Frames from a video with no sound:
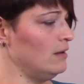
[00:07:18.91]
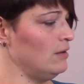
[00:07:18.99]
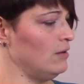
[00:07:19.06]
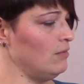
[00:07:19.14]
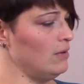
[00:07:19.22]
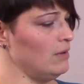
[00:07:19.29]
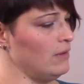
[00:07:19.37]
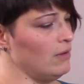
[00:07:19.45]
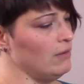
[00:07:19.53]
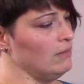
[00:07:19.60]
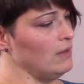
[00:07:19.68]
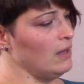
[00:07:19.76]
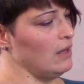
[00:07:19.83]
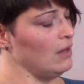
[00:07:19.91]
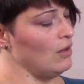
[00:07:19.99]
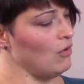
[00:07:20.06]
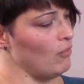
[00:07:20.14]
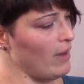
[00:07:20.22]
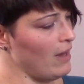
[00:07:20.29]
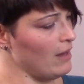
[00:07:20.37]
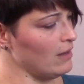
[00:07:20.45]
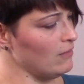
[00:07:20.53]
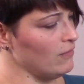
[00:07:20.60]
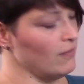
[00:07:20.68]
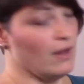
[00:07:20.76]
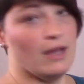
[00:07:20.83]
And they can go back
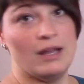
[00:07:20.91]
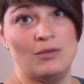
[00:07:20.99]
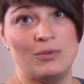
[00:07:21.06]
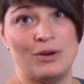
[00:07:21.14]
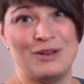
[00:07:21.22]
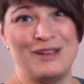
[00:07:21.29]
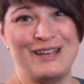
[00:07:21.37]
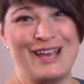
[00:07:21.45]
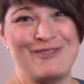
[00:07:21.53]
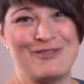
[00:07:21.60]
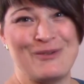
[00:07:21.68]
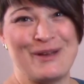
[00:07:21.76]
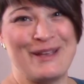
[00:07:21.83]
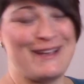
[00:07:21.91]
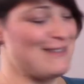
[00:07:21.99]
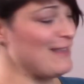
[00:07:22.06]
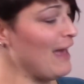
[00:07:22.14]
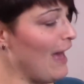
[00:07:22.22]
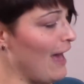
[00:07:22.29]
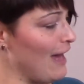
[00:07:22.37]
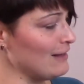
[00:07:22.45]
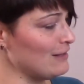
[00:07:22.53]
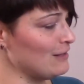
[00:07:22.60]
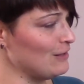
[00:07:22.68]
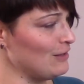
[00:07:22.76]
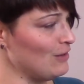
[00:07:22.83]
and find where he gave away his
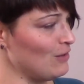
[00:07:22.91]
hat.